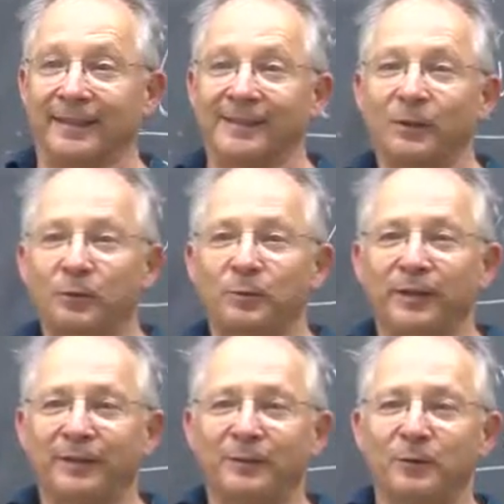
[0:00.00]
It's not
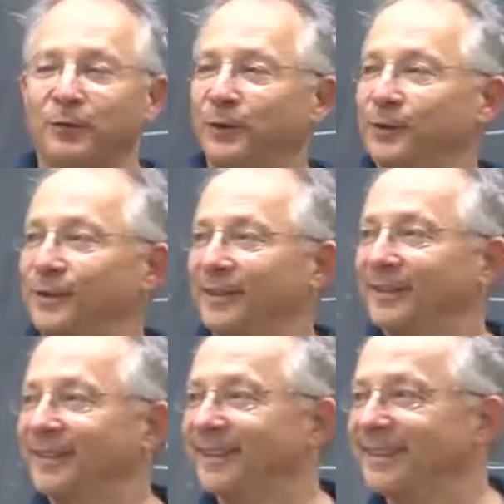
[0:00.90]
completely new voice.
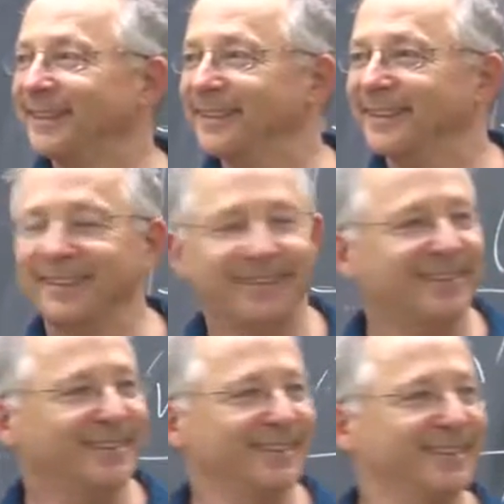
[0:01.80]

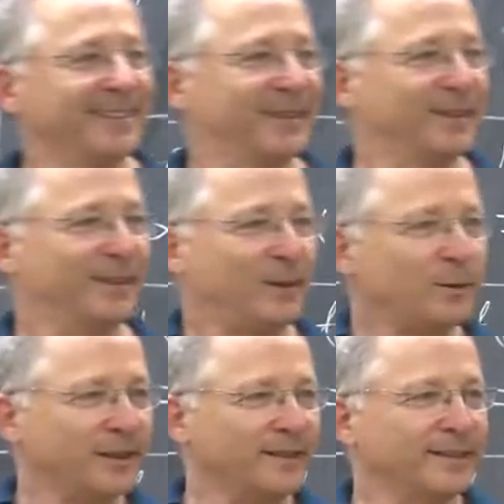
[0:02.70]
Uh,
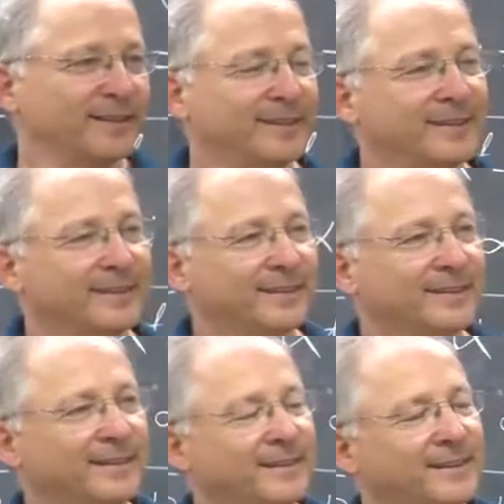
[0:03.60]
okay, yeah.
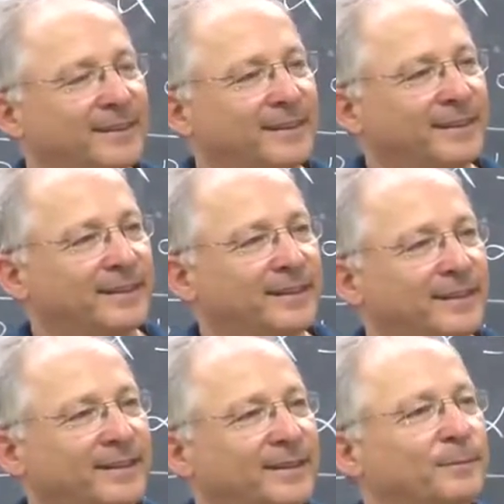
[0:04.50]
By
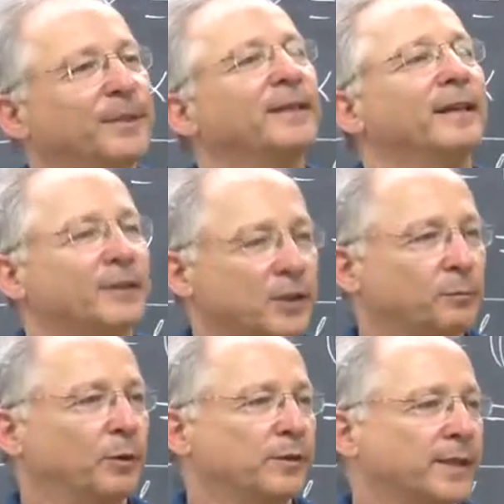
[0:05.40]
the induction
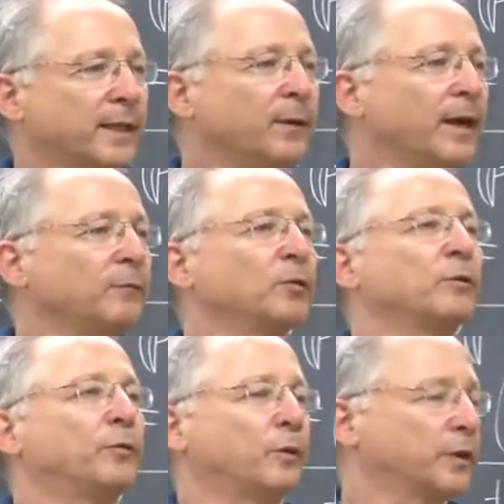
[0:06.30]
hypothesis. Here I have to
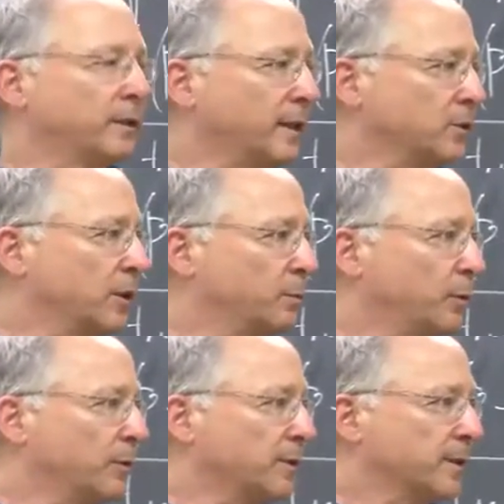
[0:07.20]
invoke the induction
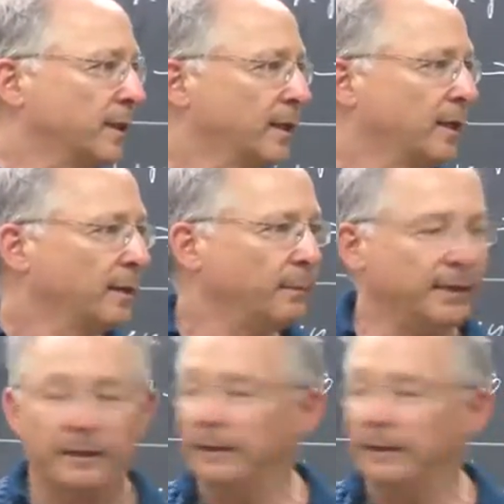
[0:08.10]
hypothesis. By